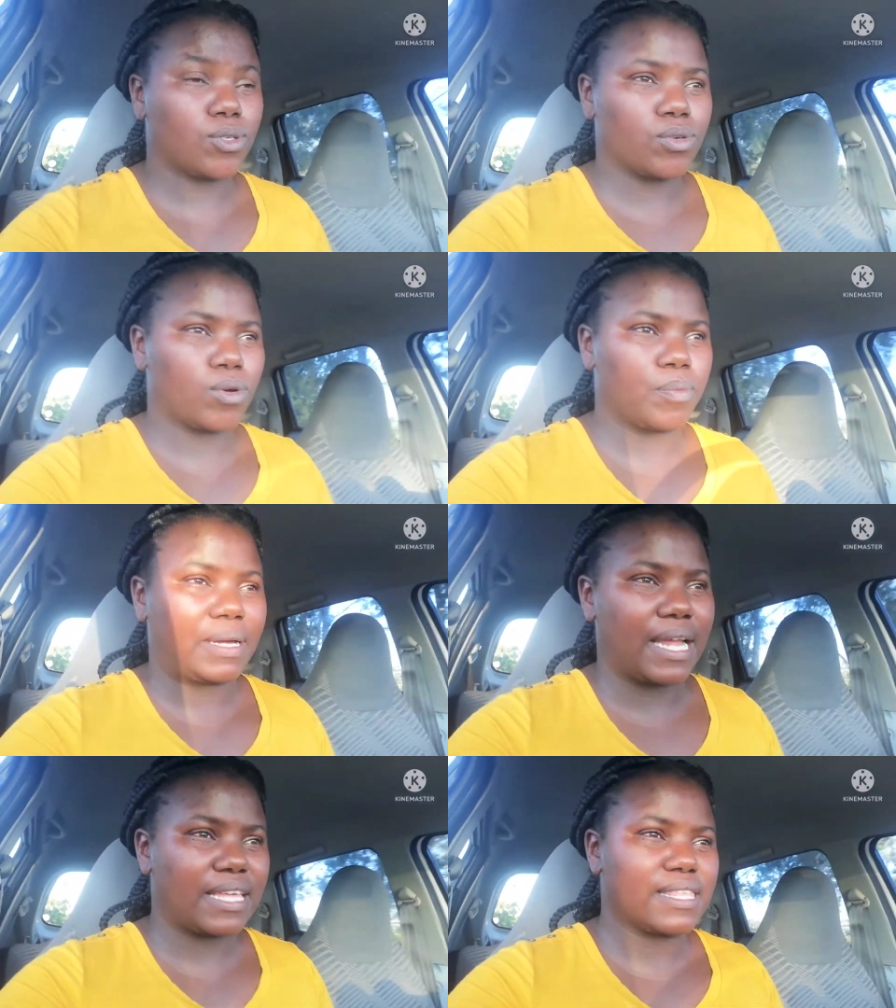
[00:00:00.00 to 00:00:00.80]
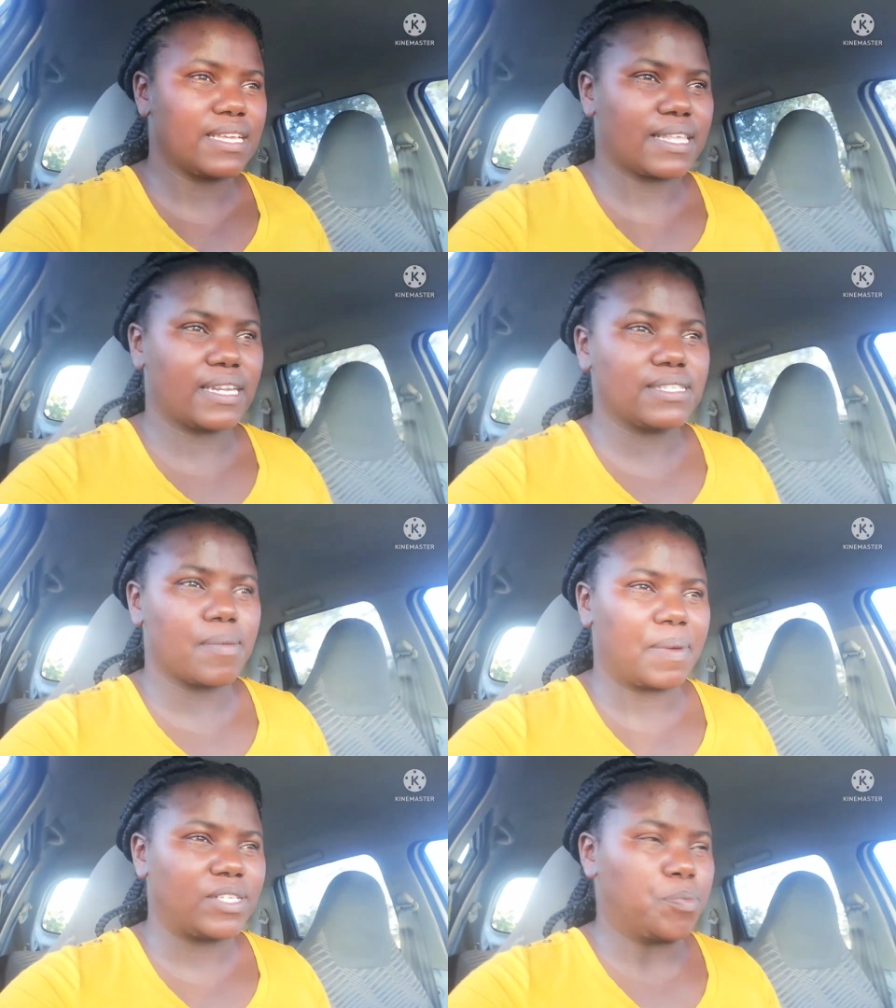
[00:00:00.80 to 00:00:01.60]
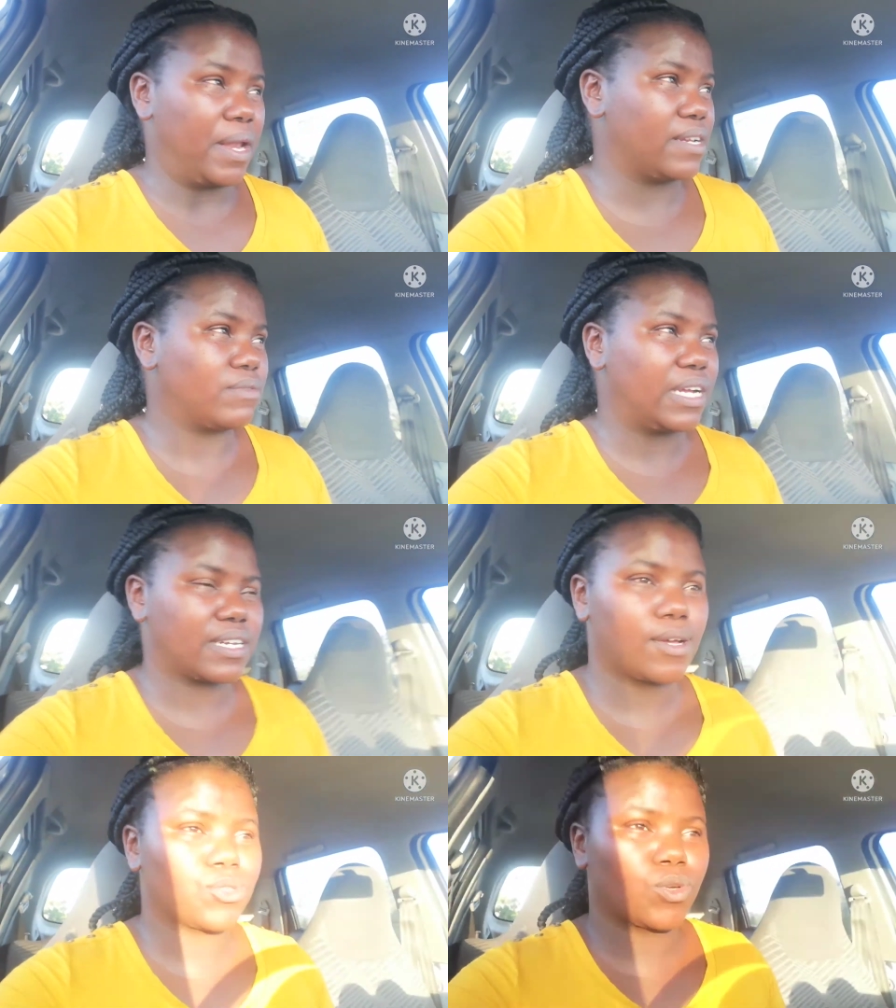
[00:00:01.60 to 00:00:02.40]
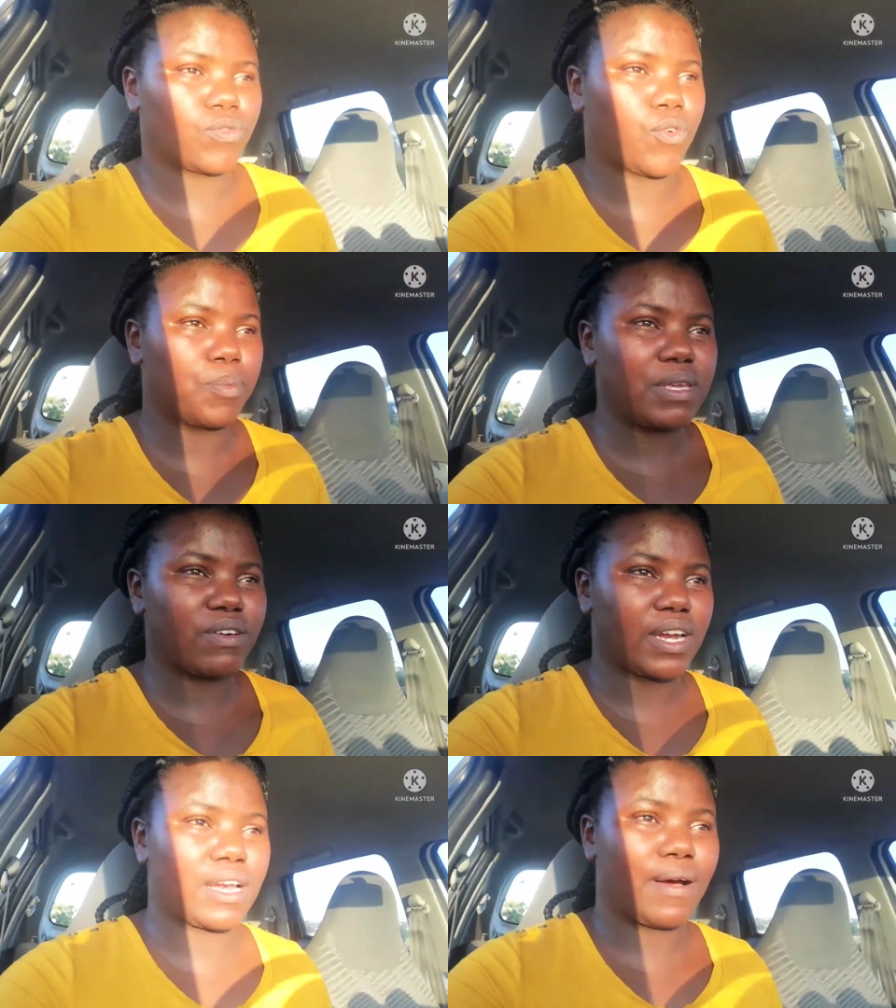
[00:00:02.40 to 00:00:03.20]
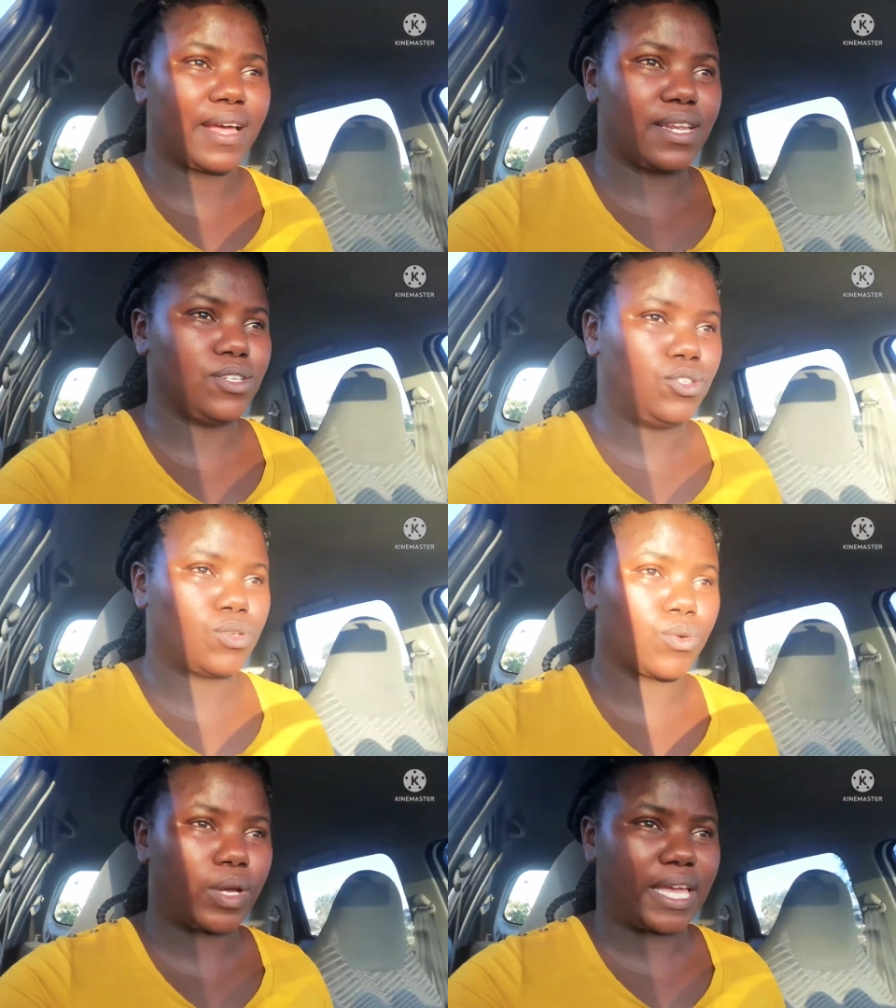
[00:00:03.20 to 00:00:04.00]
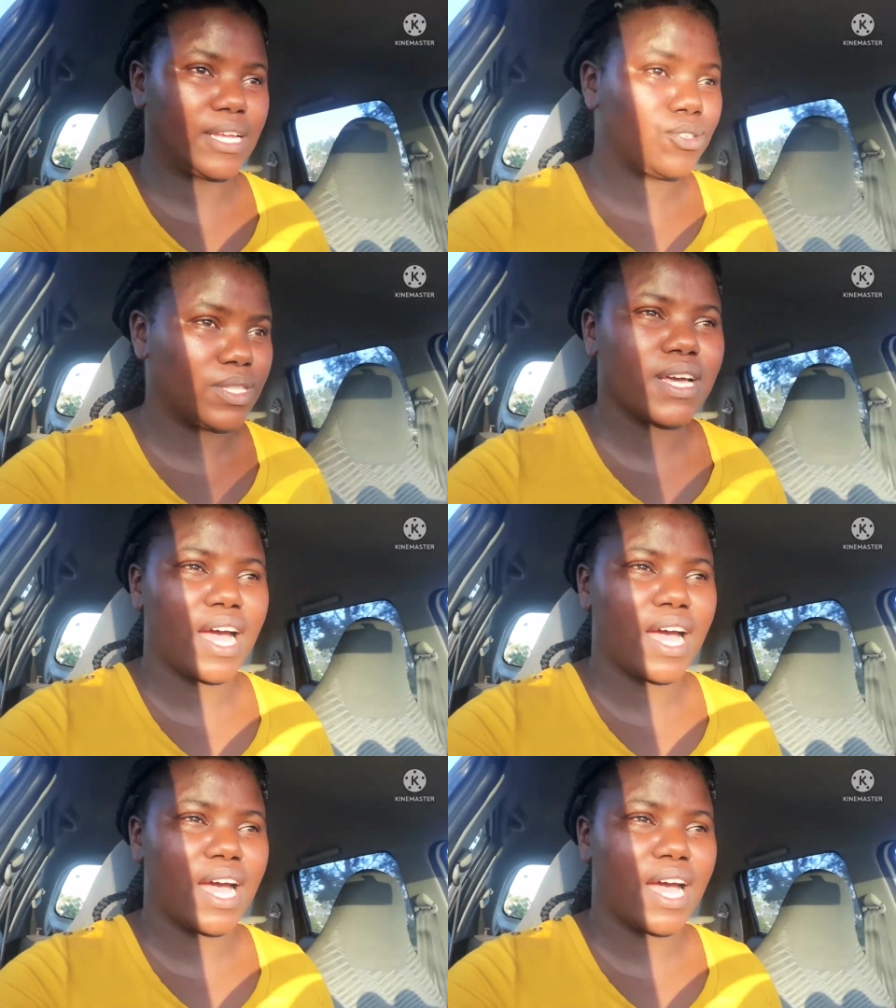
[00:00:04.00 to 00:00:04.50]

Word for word: don't know, but I think that is the best plan right now. So for me right now, I need to get to the